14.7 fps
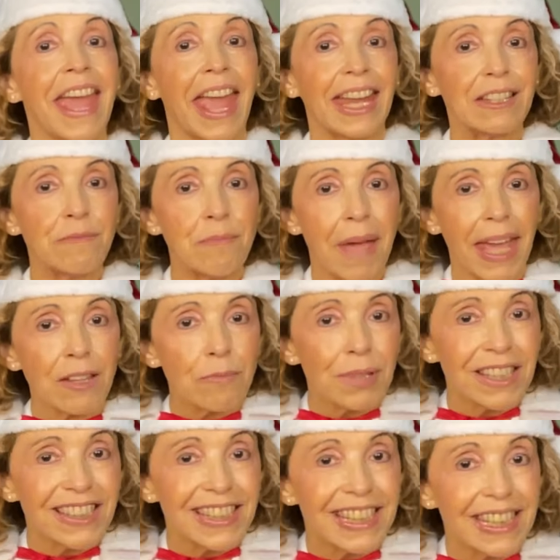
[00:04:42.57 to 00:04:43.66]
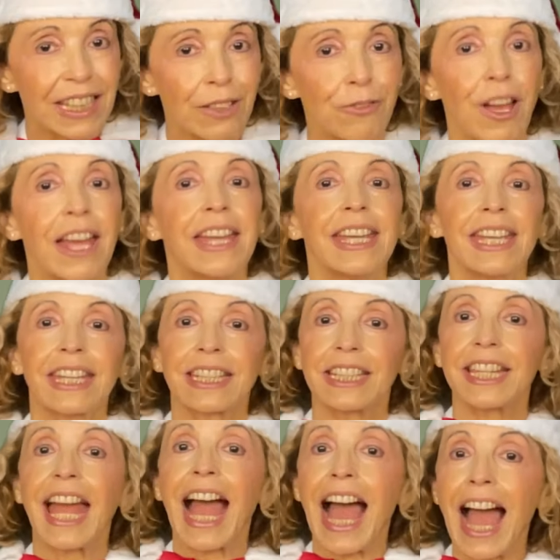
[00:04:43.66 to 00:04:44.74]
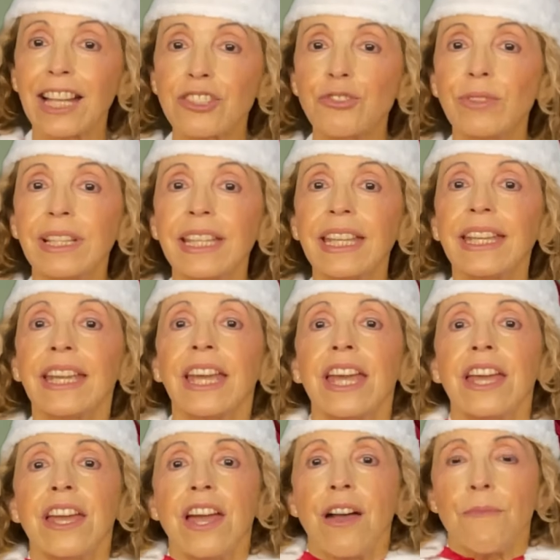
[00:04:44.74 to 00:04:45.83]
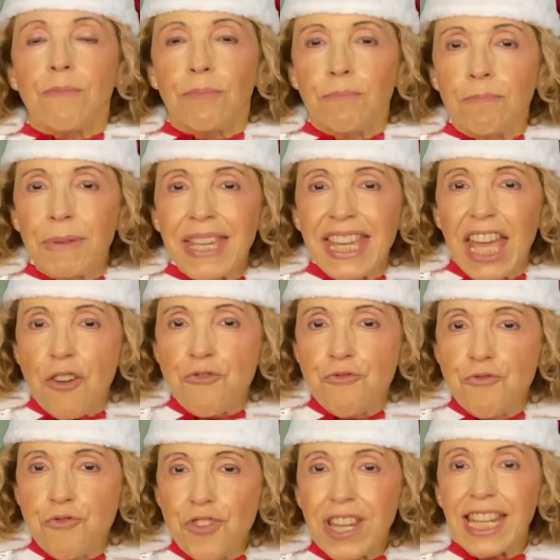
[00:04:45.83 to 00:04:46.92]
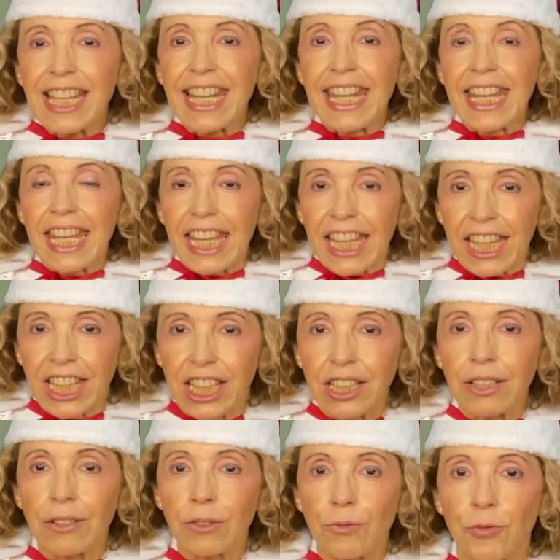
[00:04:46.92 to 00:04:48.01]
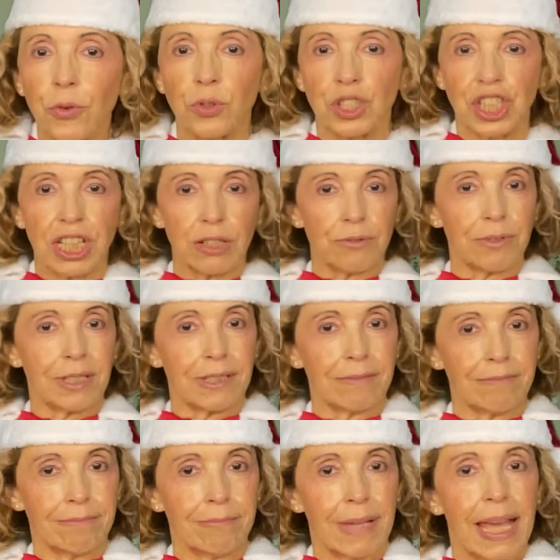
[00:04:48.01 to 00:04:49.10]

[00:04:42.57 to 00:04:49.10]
and make-believe can actually be really good for children.